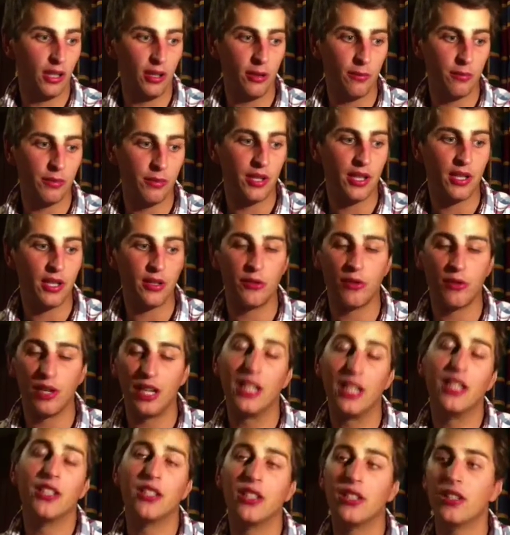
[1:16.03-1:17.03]
up to those
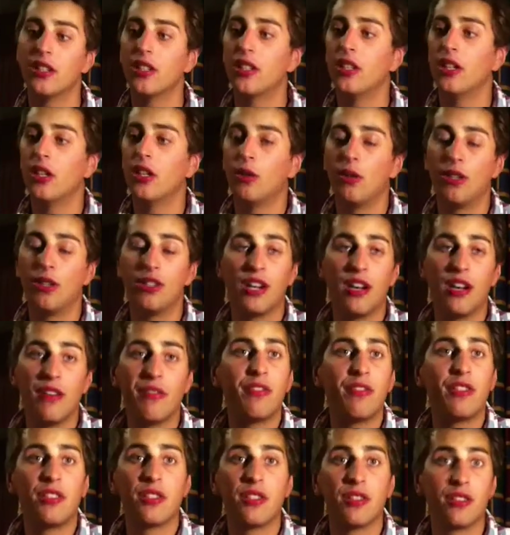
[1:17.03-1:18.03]
ranges, which
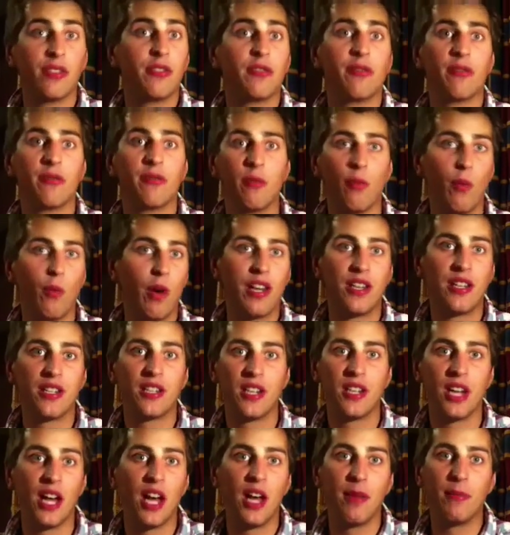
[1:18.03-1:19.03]
every sort of
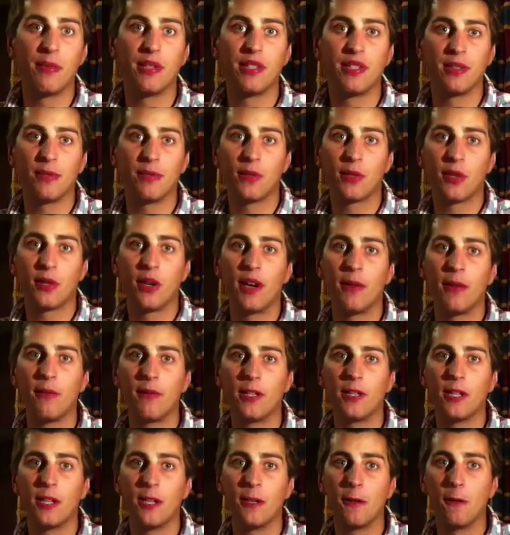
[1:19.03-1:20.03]
Western army subscribed
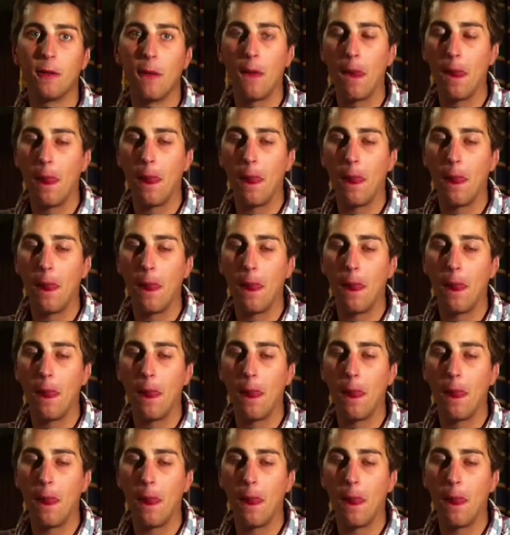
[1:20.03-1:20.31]
to.